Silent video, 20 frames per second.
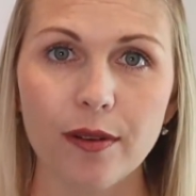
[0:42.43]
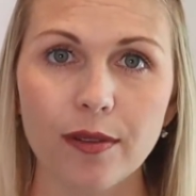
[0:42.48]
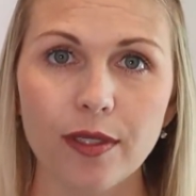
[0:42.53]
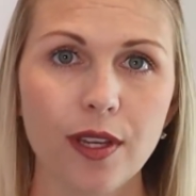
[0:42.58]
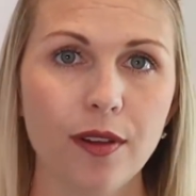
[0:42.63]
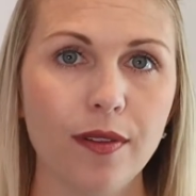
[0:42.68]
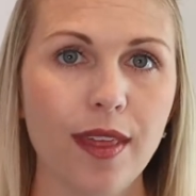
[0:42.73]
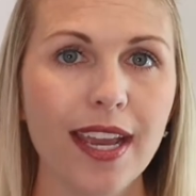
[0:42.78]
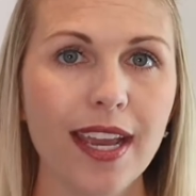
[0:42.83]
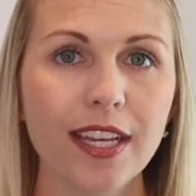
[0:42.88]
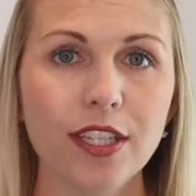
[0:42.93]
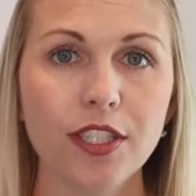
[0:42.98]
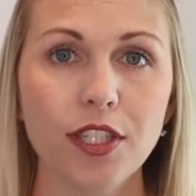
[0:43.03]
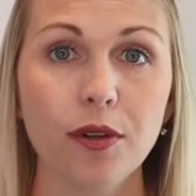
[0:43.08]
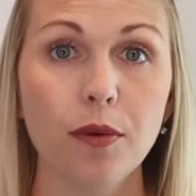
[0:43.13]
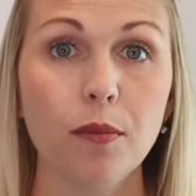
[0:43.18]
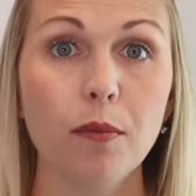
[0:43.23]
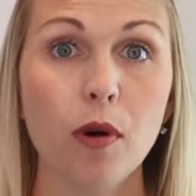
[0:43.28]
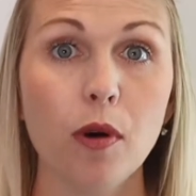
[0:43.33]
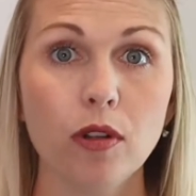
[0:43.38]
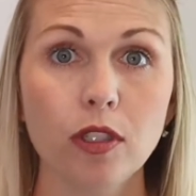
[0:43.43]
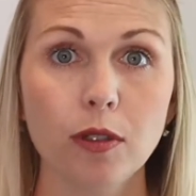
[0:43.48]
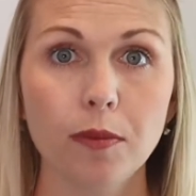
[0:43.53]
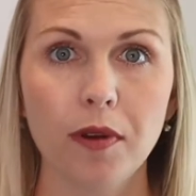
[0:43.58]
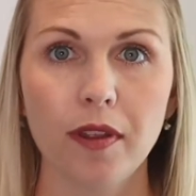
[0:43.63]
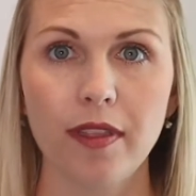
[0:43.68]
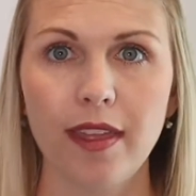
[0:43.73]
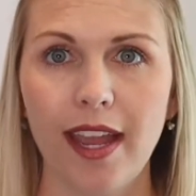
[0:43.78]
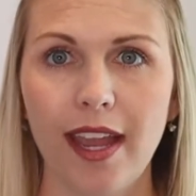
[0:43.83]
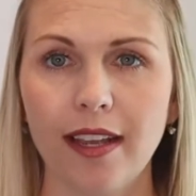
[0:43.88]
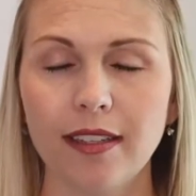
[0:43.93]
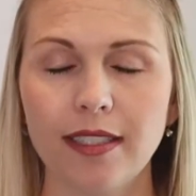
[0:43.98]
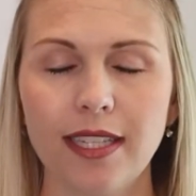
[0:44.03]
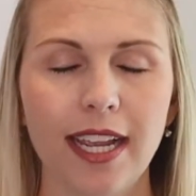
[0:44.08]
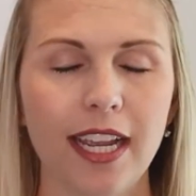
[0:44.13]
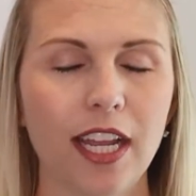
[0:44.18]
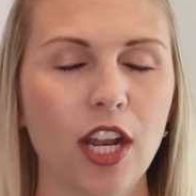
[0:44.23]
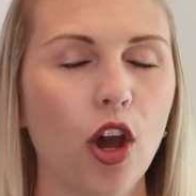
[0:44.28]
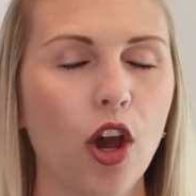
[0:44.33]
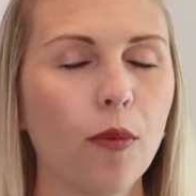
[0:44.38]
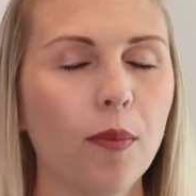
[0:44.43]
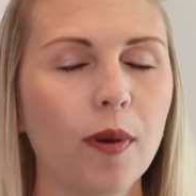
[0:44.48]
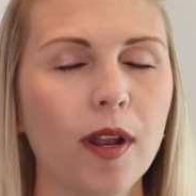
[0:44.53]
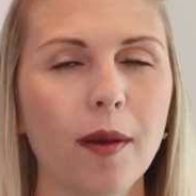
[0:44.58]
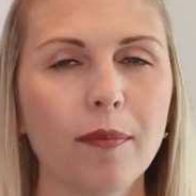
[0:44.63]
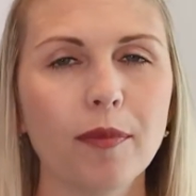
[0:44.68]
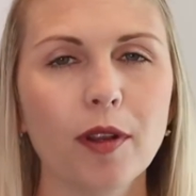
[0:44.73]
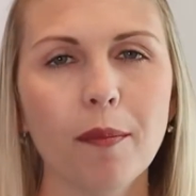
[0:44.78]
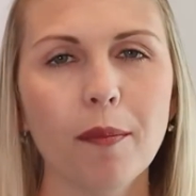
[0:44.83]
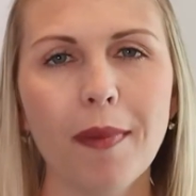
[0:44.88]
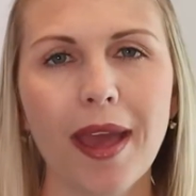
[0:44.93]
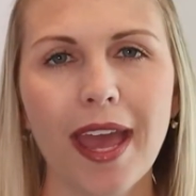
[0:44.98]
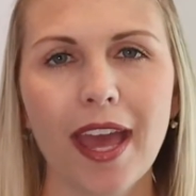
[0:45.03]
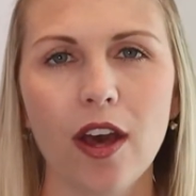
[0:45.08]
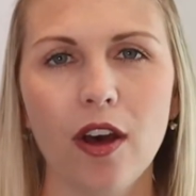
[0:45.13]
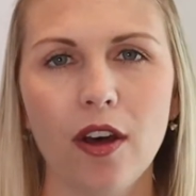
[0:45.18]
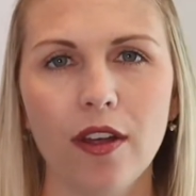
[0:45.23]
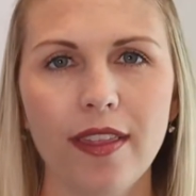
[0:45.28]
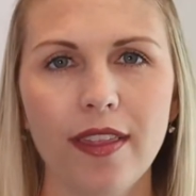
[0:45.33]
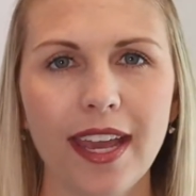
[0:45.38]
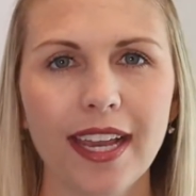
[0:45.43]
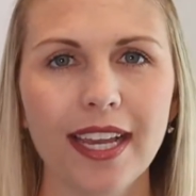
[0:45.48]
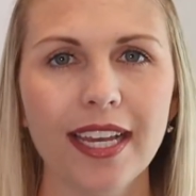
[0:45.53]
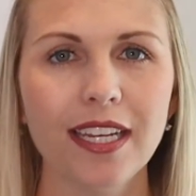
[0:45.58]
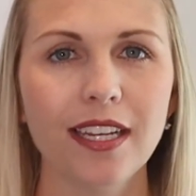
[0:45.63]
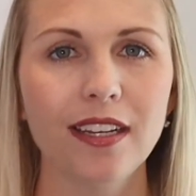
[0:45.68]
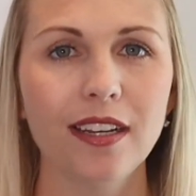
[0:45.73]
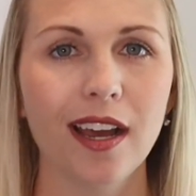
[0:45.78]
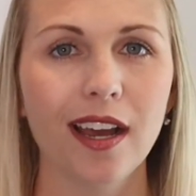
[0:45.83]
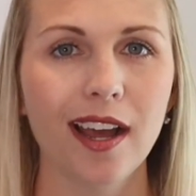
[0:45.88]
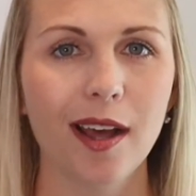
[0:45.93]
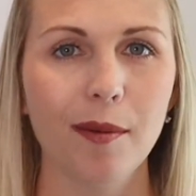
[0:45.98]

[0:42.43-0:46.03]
So they can do multiple things. They can open up your mail, they can